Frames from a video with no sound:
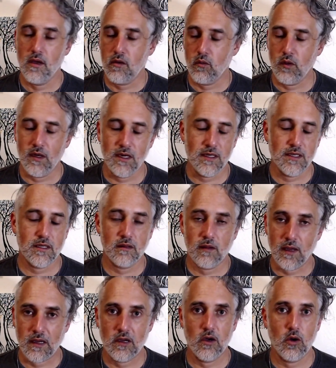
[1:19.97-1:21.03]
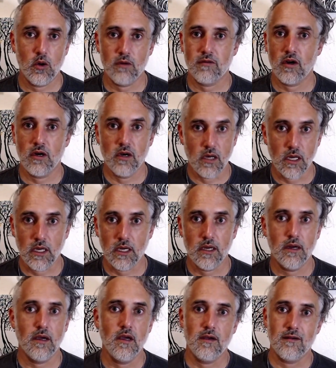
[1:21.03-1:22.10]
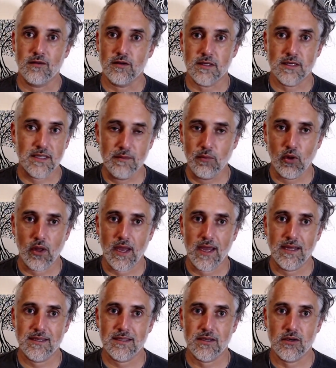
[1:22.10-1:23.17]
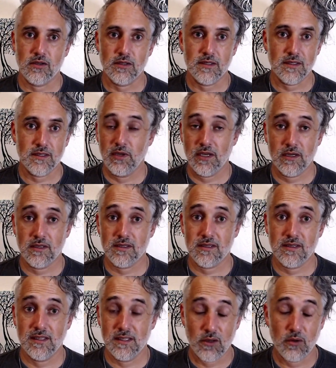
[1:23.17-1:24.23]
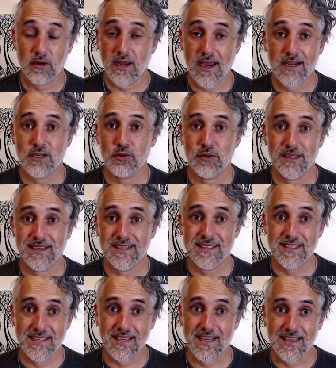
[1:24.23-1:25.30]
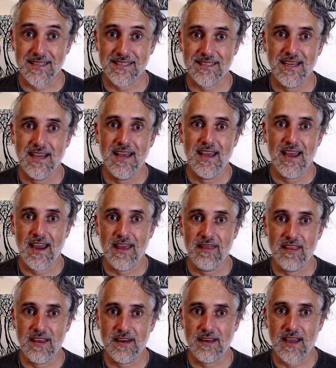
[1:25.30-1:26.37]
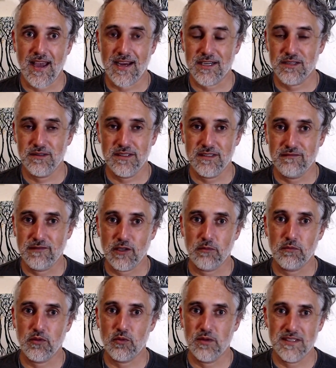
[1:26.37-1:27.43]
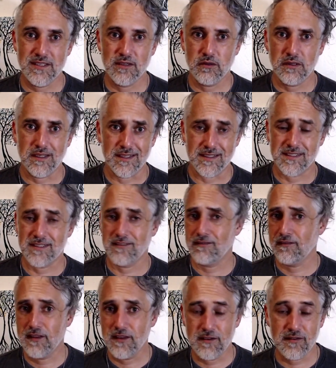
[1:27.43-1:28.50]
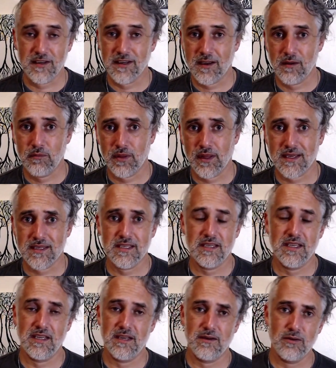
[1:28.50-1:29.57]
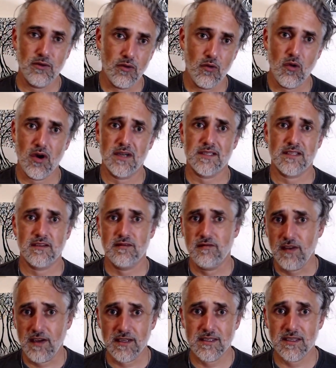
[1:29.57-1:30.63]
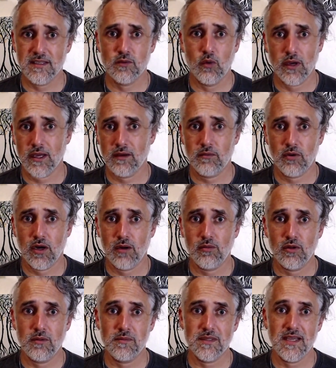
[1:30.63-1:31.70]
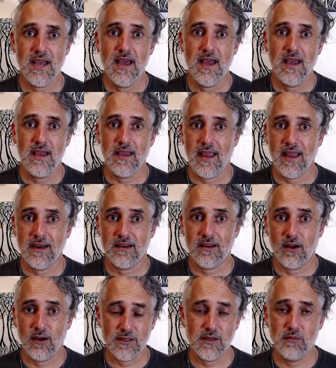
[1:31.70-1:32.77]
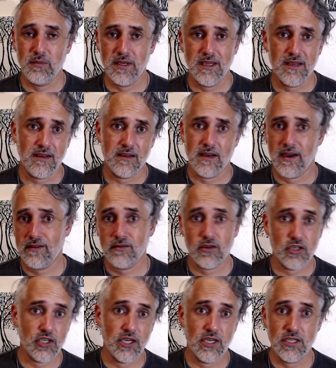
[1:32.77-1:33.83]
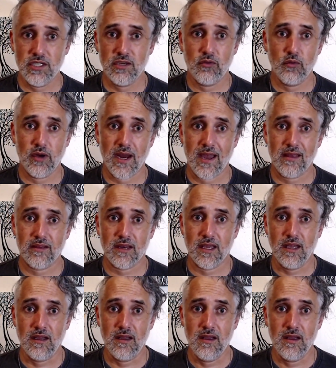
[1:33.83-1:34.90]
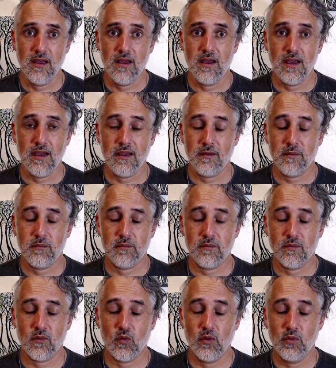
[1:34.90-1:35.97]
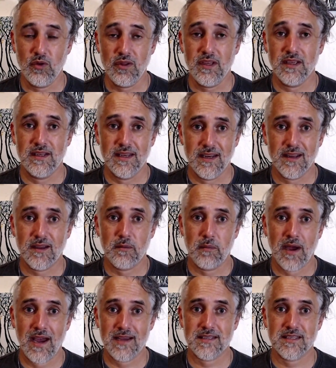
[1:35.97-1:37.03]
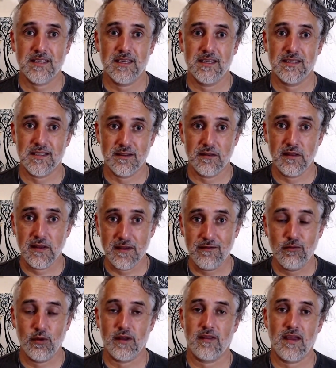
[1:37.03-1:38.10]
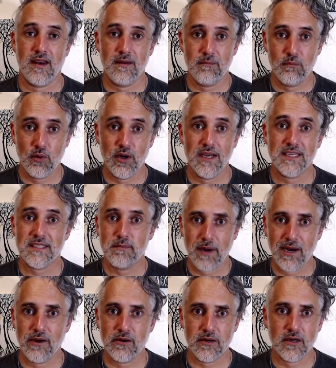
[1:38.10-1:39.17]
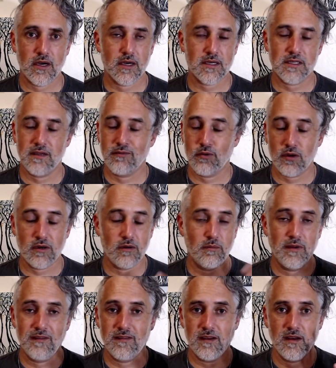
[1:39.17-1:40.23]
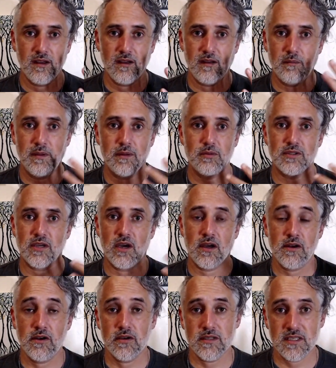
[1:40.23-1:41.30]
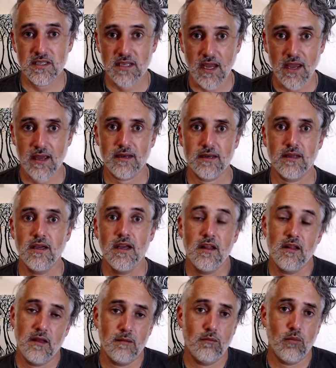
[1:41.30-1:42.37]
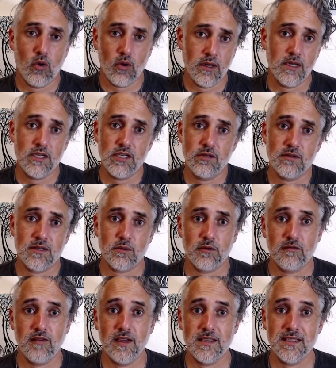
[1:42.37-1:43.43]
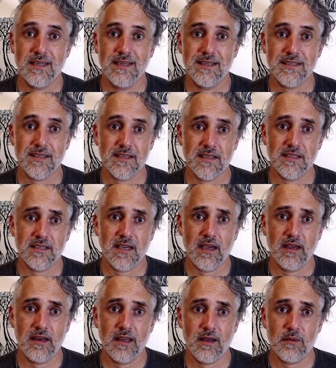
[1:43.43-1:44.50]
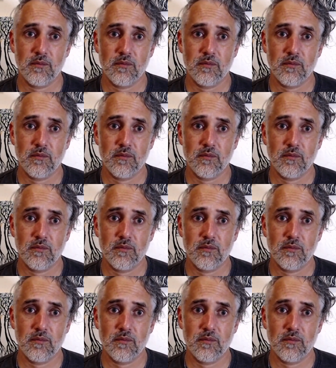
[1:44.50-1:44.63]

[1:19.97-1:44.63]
We need to let go of our need for simple answers because they don't actually exist, and then actually develop the resilience to live in complexity and nuance and face these wicked problems and also be in an ever-changing reality. We really need a capacity to live with and embrace paradox if we're going to be able to understand the important issues that we're facing as a society.